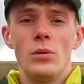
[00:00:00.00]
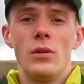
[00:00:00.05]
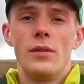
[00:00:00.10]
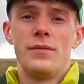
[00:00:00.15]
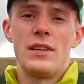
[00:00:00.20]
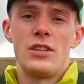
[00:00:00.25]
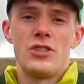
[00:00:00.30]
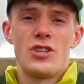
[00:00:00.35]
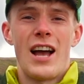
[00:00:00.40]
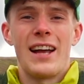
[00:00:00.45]

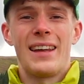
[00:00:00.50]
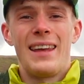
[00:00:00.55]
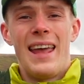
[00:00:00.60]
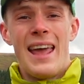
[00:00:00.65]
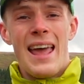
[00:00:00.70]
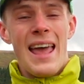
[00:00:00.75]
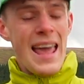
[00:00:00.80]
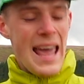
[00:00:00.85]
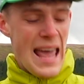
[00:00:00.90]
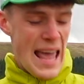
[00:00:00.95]
love this
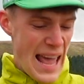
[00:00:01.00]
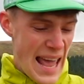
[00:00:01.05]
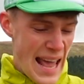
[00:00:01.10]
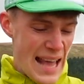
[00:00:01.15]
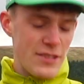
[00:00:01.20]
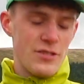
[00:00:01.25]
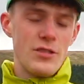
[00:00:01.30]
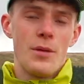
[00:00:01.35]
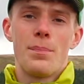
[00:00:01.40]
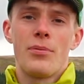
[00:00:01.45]
jacket
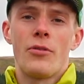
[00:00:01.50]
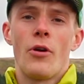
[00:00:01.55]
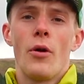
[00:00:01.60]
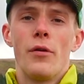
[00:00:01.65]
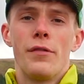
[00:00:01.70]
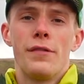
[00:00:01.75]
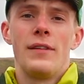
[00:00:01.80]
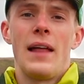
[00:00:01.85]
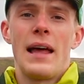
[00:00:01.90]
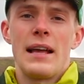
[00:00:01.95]
is the
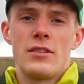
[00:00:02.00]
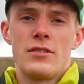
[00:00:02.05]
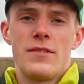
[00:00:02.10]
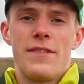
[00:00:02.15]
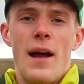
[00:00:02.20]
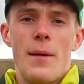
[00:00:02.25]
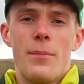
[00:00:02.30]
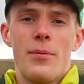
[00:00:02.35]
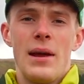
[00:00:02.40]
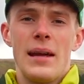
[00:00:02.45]
ProFlex
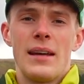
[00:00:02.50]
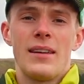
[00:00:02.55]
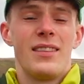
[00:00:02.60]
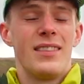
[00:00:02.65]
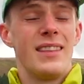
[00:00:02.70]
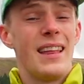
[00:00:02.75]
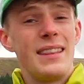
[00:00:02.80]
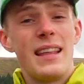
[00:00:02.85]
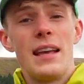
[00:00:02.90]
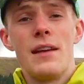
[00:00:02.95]
fabric
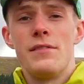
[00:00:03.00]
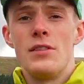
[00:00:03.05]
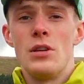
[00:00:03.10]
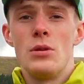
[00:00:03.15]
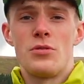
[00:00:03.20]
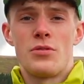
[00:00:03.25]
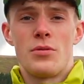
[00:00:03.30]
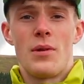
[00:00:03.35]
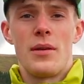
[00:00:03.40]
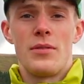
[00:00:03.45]
that they've
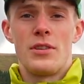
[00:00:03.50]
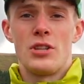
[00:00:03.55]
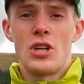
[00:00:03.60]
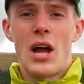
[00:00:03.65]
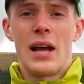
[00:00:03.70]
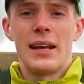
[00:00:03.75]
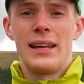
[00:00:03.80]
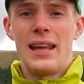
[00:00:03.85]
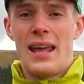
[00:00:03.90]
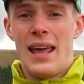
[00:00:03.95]
used throughout the
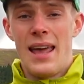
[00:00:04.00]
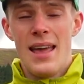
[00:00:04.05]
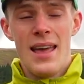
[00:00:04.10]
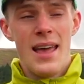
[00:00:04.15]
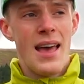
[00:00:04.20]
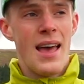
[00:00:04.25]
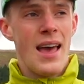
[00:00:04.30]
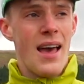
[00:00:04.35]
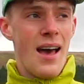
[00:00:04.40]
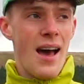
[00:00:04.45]
jacket.
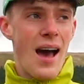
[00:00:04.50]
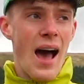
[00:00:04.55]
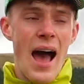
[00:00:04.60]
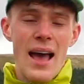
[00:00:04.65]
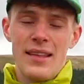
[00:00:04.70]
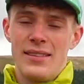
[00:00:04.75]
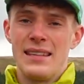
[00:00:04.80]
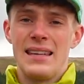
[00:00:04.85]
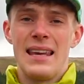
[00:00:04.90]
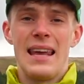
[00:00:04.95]

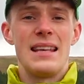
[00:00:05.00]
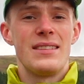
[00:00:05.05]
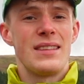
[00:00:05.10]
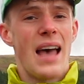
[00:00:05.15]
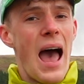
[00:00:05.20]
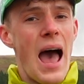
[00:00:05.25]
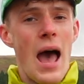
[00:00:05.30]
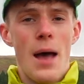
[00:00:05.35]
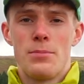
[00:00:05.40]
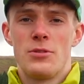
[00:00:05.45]
I think it is
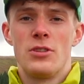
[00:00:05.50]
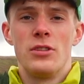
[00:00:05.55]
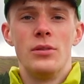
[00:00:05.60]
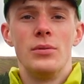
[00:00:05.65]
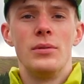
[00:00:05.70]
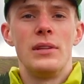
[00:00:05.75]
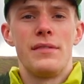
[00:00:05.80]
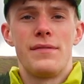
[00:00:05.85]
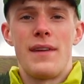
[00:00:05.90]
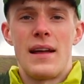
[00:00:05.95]

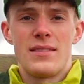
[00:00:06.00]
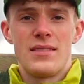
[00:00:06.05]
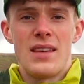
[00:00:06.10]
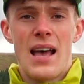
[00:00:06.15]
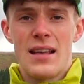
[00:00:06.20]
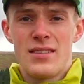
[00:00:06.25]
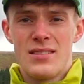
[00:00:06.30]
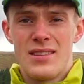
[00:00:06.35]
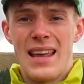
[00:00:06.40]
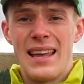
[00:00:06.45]
absolutely
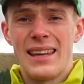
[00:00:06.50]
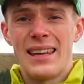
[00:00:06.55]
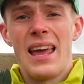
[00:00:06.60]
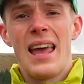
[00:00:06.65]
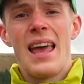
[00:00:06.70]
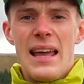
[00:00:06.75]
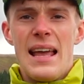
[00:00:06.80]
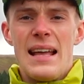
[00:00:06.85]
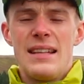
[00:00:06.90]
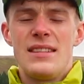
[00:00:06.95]
fantastic.
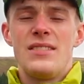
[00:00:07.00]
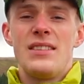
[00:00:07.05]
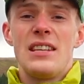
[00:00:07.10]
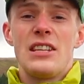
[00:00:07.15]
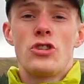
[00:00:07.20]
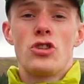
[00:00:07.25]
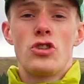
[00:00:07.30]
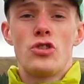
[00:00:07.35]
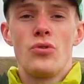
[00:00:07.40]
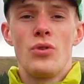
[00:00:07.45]
It is
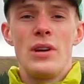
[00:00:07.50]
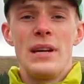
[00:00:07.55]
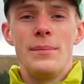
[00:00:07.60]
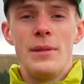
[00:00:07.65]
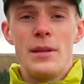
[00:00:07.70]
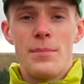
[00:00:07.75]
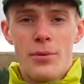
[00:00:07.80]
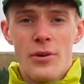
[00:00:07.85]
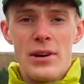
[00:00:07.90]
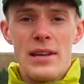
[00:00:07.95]

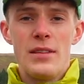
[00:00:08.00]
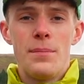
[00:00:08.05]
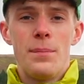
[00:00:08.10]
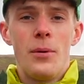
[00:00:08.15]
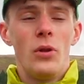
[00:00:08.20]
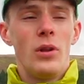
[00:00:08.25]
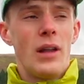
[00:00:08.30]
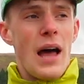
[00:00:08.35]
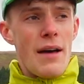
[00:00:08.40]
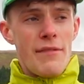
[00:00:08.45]
extremely
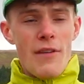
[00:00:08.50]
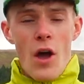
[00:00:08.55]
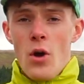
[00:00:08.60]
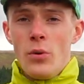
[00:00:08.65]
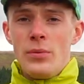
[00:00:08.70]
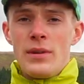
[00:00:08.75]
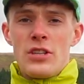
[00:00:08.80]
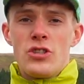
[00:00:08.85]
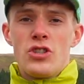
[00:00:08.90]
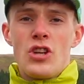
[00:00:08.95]
breathable. I've
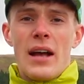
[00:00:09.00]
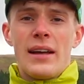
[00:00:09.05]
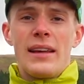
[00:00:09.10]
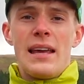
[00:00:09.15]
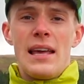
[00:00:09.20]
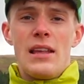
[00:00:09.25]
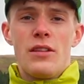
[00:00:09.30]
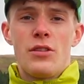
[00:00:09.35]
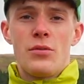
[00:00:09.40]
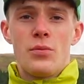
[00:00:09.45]
owned this
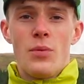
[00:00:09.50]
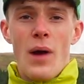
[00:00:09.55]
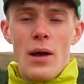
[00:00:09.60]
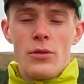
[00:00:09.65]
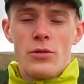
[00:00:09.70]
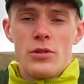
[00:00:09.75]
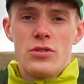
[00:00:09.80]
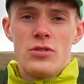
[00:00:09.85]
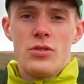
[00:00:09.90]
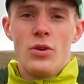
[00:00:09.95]
jacket
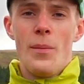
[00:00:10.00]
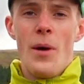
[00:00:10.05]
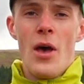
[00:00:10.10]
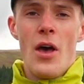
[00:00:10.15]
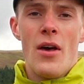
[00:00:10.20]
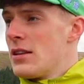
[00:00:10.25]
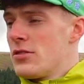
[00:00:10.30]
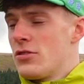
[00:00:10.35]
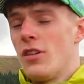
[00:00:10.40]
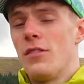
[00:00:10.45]
throughout the
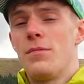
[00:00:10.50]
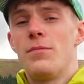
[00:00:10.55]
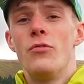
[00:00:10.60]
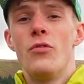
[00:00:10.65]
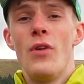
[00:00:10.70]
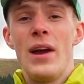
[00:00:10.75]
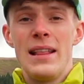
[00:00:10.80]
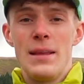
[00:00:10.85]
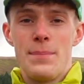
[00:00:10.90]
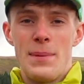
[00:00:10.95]
summer, so
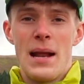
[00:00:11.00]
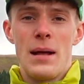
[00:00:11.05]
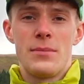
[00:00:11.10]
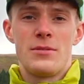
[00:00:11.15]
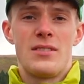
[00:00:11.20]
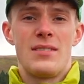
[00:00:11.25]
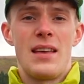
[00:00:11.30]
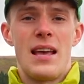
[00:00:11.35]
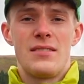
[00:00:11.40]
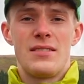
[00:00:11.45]
I've really been able
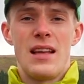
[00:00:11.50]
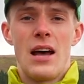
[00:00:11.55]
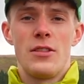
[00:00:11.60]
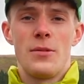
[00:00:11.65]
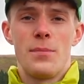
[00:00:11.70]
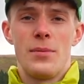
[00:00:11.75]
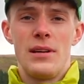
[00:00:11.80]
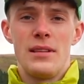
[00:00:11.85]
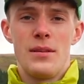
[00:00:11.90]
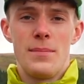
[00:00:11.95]
to test out
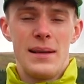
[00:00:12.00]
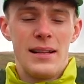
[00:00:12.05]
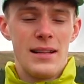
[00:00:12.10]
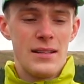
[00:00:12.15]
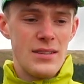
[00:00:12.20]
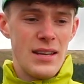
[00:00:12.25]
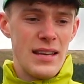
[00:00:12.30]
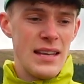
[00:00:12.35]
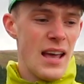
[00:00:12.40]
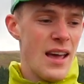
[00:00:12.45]
the
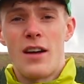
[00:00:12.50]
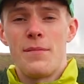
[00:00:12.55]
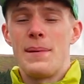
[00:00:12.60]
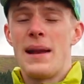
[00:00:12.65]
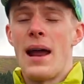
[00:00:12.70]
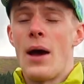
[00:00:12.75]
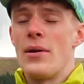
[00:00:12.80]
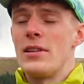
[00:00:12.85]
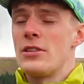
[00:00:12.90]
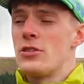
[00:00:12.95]
breathability. I've
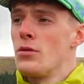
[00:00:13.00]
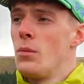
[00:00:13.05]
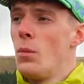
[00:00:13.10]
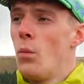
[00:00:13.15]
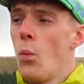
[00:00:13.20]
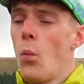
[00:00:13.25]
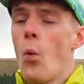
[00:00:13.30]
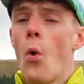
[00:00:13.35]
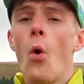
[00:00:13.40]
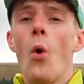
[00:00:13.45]
been out in
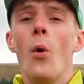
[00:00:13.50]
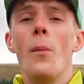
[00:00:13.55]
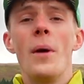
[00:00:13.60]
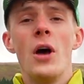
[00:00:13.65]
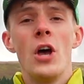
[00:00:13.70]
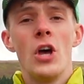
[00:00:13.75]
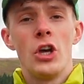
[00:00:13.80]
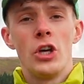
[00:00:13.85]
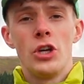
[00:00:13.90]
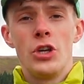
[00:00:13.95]
some warm,
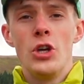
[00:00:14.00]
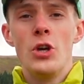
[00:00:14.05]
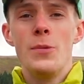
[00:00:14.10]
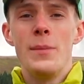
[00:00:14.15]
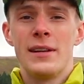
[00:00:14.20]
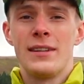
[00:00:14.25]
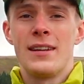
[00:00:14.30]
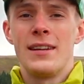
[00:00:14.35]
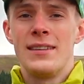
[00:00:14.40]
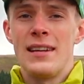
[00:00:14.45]

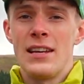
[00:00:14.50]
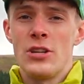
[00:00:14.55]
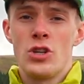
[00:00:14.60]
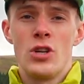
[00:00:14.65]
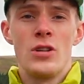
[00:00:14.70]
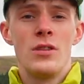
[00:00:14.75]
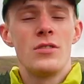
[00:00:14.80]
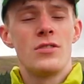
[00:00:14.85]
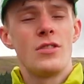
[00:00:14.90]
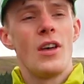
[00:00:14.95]
humid
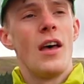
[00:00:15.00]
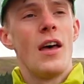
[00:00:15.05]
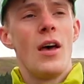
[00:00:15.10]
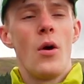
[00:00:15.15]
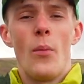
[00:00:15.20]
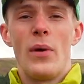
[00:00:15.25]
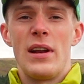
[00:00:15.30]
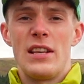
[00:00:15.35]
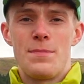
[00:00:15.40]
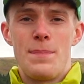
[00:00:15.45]
conditions
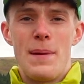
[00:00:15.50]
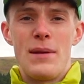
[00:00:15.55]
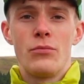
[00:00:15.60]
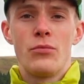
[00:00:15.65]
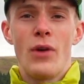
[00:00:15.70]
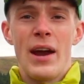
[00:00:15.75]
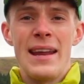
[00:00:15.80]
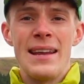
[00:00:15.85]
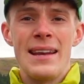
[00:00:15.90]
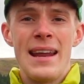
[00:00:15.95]
when it's been
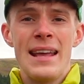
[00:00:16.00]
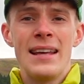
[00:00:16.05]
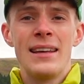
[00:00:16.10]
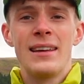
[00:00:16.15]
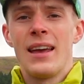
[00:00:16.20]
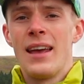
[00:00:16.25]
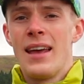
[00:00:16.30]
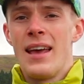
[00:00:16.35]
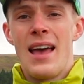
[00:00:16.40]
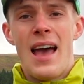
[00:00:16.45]

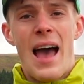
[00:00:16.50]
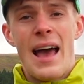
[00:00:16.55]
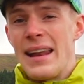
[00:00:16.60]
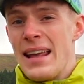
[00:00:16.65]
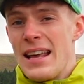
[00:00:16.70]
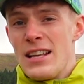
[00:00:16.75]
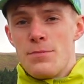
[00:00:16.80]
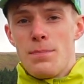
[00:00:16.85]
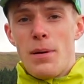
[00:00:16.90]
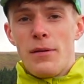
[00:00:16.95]
raining, and
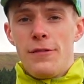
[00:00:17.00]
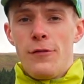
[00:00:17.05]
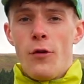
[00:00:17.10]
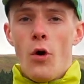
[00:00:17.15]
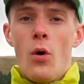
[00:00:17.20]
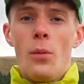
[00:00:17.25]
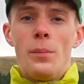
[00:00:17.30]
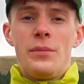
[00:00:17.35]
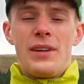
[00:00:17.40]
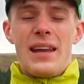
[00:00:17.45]
it has
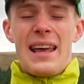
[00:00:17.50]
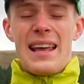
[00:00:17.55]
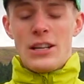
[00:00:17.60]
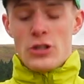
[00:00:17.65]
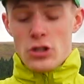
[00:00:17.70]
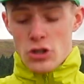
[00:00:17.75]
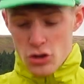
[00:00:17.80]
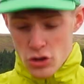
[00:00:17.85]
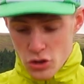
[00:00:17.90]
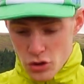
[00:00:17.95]
performed
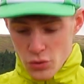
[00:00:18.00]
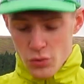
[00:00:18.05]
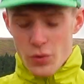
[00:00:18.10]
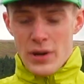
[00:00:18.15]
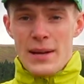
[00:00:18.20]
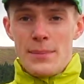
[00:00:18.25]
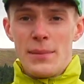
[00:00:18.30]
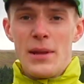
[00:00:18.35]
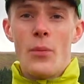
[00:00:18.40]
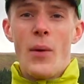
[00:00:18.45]

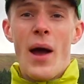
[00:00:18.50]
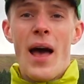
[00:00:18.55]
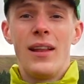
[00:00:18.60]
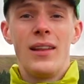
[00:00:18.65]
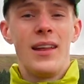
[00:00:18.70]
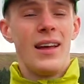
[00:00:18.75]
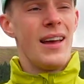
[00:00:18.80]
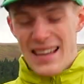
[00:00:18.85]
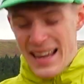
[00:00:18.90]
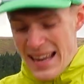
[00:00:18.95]
extremely
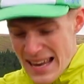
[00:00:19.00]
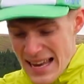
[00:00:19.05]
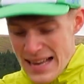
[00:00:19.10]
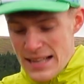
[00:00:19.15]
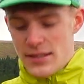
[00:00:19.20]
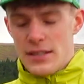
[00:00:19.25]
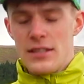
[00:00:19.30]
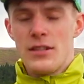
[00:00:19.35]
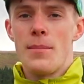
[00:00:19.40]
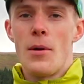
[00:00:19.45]
well.
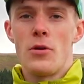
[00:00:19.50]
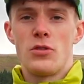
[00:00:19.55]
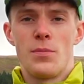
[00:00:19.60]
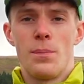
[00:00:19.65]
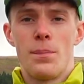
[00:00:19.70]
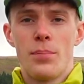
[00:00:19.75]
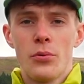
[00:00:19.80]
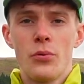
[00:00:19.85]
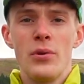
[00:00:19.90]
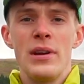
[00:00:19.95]
Easily the
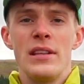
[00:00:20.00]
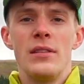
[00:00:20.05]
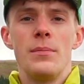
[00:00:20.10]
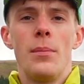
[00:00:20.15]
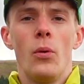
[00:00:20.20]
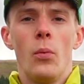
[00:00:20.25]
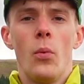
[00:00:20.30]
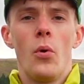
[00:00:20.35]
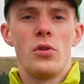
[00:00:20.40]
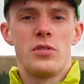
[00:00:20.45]
most
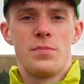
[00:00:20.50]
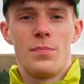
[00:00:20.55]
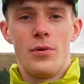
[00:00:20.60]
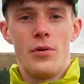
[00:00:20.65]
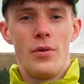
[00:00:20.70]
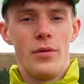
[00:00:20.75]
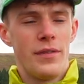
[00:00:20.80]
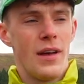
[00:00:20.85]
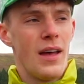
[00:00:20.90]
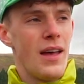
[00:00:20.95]
breathable
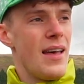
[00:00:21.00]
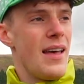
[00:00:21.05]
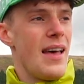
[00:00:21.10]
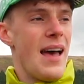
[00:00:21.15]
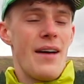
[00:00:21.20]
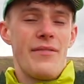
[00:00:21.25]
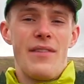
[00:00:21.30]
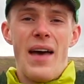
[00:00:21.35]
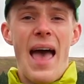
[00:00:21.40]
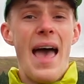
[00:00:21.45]
waterproof
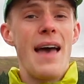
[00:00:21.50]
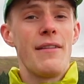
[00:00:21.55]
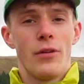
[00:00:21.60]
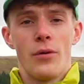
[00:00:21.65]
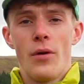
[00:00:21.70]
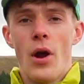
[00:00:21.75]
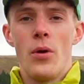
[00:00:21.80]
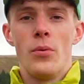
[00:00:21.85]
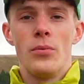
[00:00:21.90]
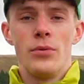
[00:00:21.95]
I've
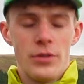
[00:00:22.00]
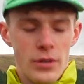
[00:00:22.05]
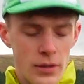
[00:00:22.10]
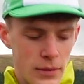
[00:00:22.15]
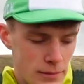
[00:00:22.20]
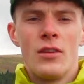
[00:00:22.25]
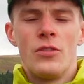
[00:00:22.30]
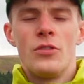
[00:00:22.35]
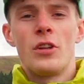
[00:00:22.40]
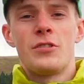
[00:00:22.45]
ever owned.
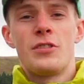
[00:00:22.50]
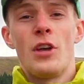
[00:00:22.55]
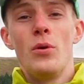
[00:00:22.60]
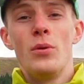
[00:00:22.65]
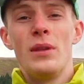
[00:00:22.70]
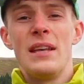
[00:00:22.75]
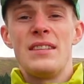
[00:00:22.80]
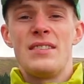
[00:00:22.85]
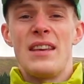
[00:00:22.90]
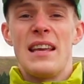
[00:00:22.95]
Not
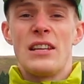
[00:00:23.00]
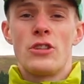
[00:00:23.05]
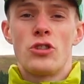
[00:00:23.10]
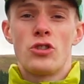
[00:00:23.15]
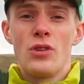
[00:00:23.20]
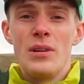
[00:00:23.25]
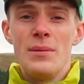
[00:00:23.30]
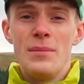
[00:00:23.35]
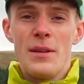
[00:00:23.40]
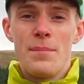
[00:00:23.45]
only is it
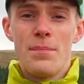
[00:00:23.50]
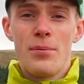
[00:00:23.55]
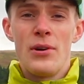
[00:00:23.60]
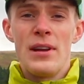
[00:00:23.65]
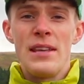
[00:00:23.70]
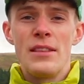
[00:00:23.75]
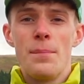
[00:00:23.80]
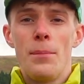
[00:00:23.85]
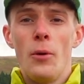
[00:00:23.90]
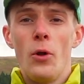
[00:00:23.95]
extremely
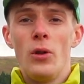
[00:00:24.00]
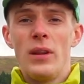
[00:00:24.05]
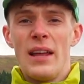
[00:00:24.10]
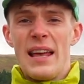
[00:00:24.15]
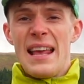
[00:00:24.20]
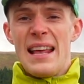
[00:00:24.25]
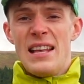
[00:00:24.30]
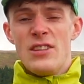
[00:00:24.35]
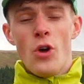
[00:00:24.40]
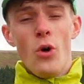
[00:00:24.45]
breathable,
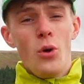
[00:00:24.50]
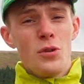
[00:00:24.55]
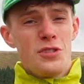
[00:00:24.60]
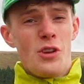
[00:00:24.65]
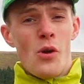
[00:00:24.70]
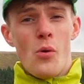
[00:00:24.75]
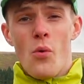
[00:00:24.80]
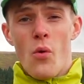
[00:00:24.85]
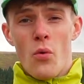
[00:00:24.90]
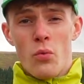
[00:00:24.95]
it is
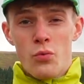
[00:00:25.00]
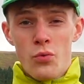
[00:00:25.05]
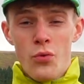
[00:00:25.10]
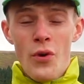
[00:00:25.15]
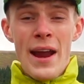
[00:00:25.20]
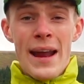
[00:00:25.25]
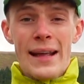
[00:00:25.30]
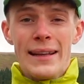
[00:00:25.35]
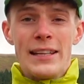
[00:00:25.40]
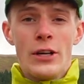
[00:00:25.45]
also
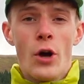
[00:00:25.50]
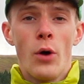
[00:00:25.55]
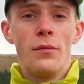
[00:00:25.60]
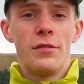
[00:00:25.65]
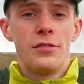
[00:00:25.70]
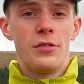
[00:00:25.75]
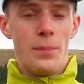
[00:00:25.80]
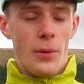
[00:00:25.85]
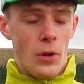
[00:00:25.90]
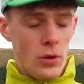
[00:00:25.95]
really
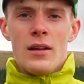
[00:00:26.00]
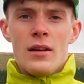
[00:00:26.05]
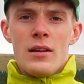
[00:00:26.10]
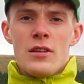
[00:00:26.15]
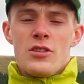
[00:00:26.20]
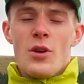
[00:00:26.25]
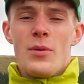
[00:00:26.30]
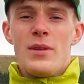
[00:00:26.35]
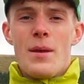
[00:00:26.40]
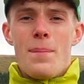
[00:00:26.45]
comfortable.
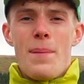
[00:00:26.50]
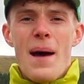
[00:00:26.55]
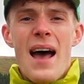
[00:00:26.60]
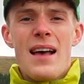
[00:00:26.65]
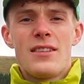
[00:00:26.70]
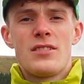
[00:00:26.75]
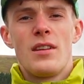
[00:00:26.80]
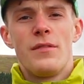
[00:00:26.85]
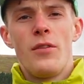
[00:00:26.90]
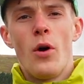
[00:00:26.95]
So in the
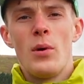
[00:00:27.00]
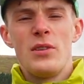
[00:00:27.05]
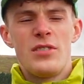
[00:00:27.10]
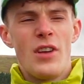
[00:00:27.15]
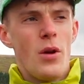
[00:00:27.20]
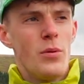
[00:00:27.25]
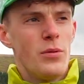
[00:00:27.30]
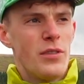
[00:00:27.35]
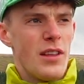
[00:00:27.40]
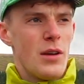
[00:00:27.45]
past, I've always
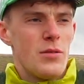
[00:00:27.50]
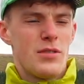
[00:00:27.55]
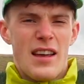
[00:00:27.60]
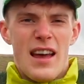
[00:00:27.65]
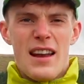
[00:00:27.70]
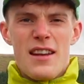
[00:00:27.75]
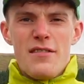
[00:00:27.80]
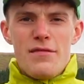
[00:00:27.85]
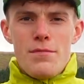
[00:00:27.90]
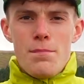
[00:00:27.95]
owned those
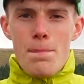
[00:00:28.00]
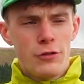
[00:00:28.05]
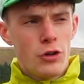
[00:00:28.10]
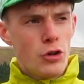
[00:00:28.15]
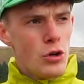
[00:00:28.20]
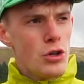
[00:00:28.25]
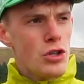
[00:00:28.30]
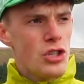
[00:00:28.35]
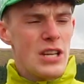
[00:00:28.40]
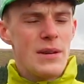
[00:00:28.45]
kind of
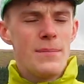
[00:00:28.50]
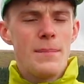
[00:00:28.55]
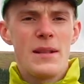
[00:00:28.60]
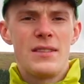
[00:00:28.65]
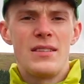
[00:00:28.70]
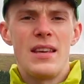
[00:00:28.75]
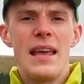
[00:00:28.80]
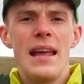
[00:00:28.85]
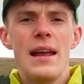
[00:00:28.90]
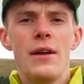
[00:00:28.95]
crunchy
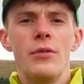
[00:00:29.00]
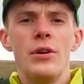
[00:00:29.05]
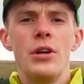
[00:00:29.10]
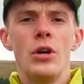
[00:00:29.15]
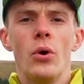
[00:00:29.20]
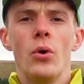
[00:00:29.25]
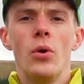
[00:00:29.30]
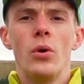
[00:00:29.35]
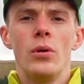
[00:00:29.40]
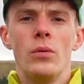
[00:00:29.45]

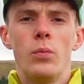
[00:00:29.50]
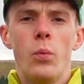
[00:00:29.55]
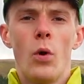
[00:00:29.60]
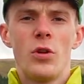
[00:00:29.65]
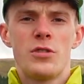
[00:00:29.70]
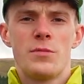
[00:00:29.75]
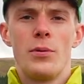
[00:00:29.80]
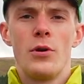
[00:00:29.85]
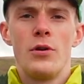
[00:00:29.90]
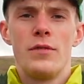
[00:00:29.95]
material
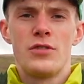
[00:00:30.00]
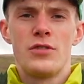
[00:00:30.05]
waterproof